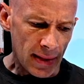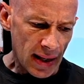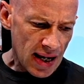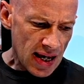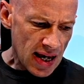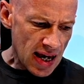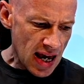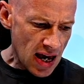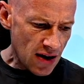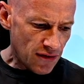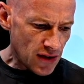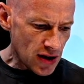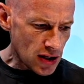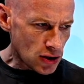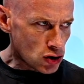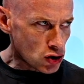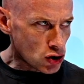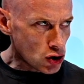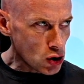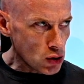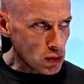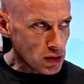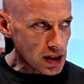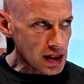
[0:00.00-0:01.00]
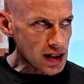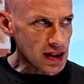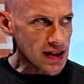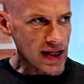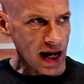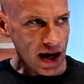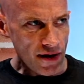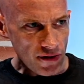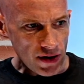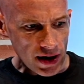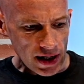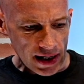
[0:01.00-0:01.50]
If it's two to
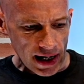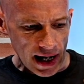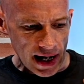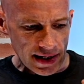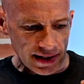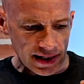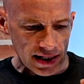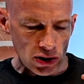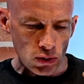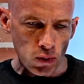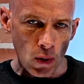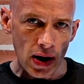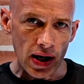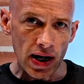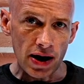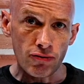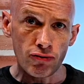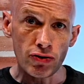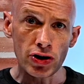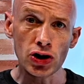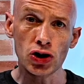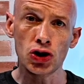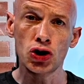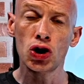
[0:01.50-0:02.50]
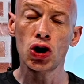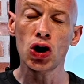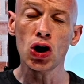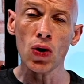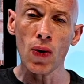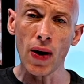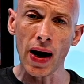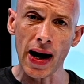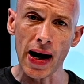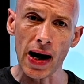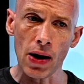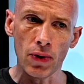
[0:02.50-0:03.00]
seven days, it's one every two
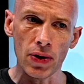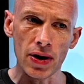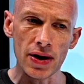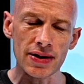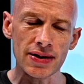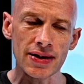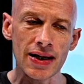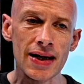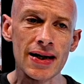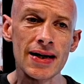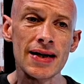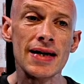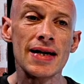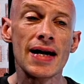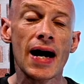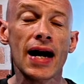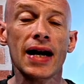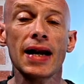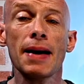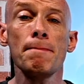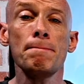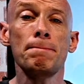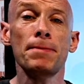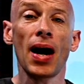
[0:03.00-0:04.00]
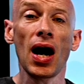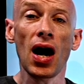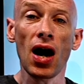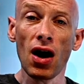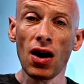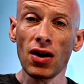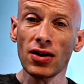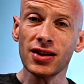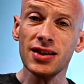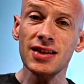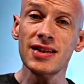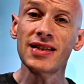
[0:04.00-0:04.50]
hours. And in
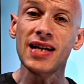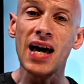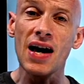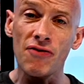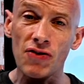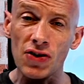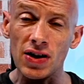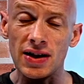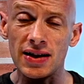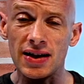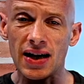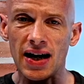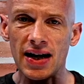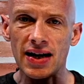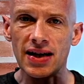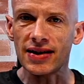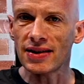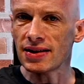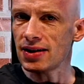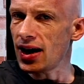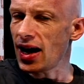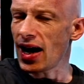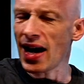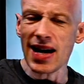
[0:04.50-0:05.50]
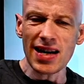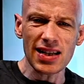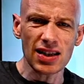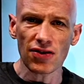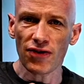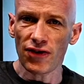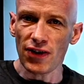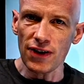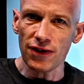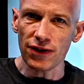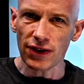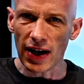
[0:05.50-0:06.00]
past seven days, so eight to
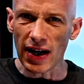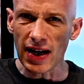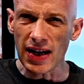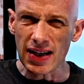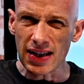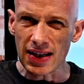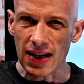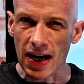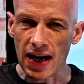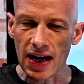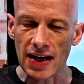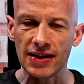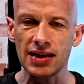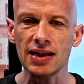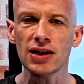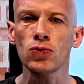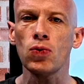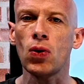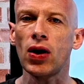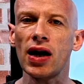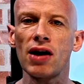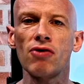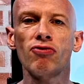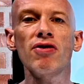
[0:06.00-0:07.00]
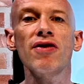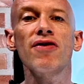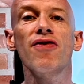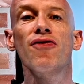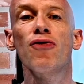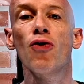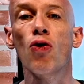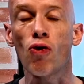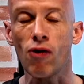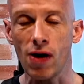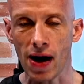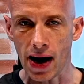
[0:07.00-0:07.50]
15 days, it's one every
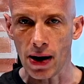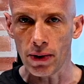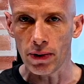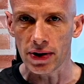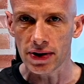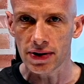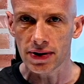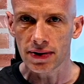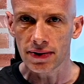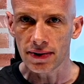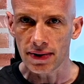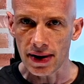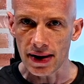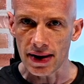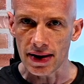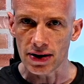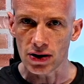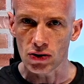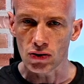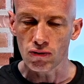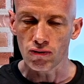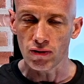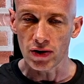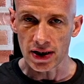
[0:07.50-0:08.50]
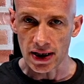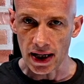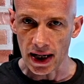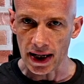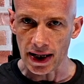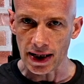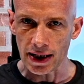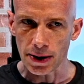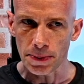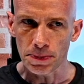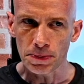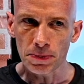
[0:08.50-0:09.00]
four hours is
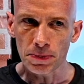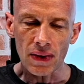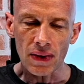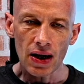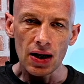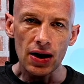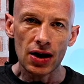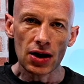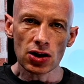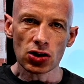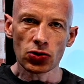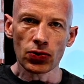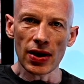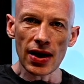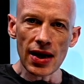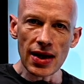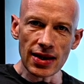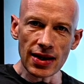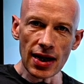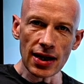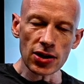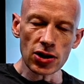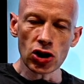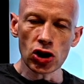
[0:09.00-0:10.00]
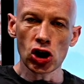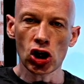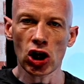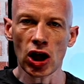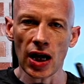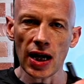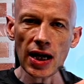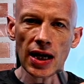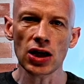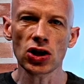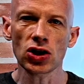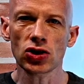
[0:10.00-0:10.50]
retained. So it, it does
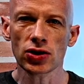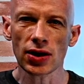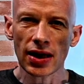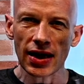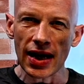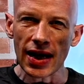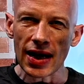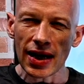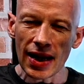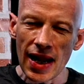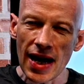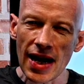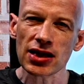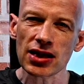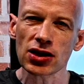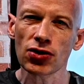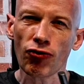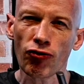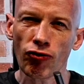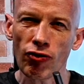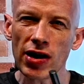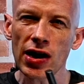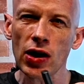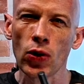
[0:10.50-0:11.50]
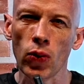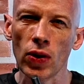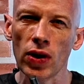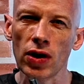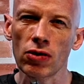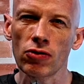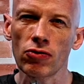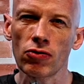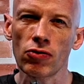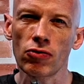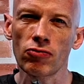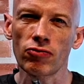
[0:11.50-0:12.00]
change. They get less frequent
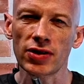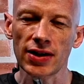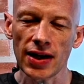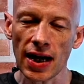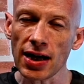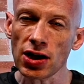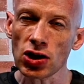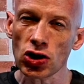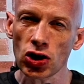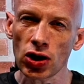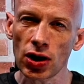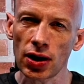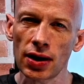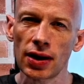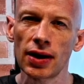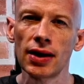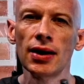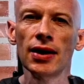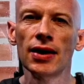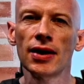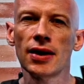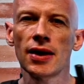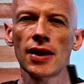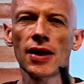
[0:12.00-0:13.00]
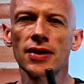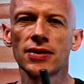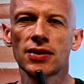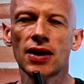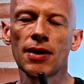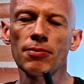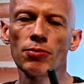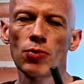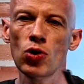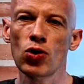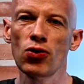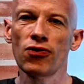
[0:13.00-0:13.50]
retention as I
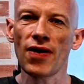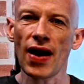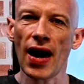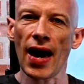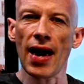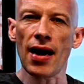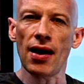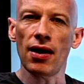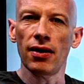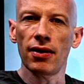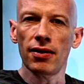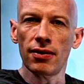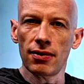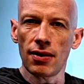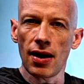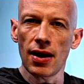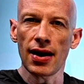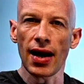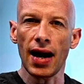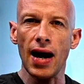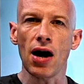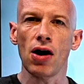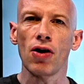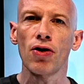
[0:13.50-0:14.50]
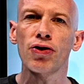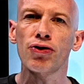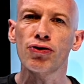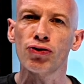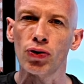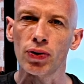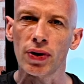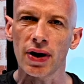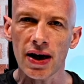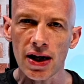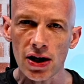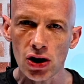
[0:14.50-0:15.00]
move out and out through
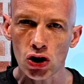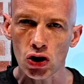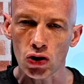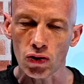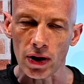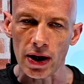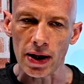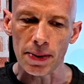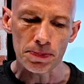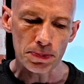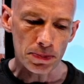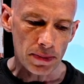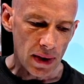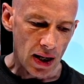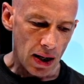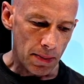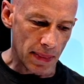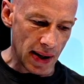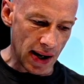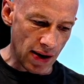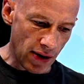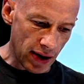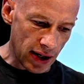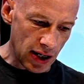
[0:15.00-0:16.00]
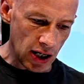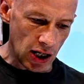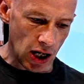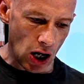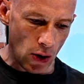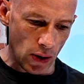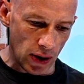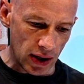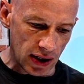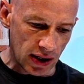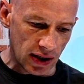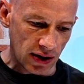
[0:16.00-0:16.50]
the history. But now I can go
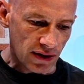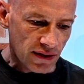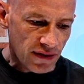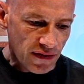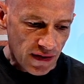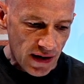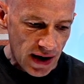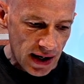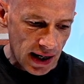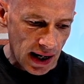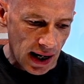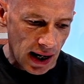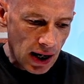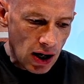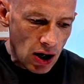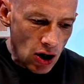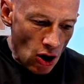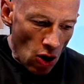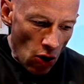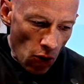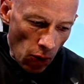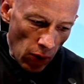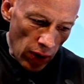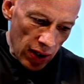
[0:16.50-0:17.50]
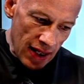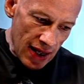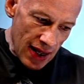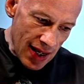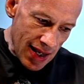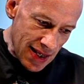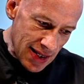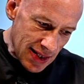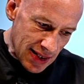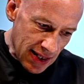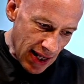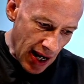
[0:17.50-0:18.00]
and configure what
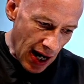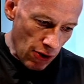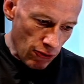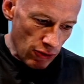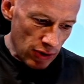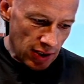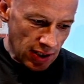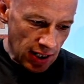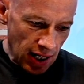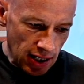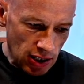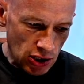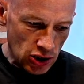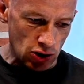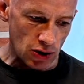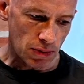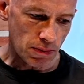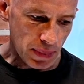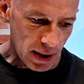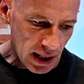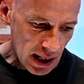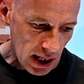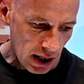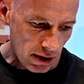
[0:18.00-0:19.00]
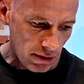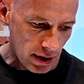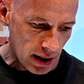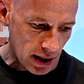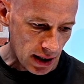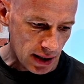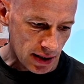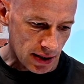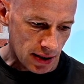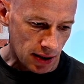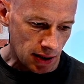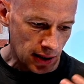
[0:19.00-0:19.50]
is that retention
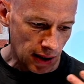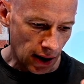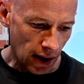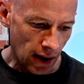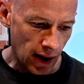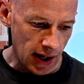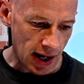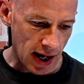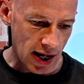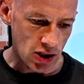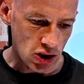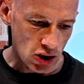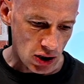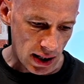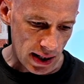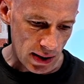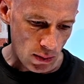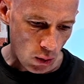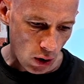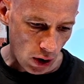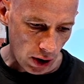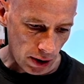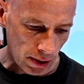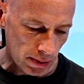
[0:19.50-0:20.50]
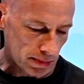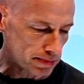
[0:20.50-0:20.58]
period I actually want.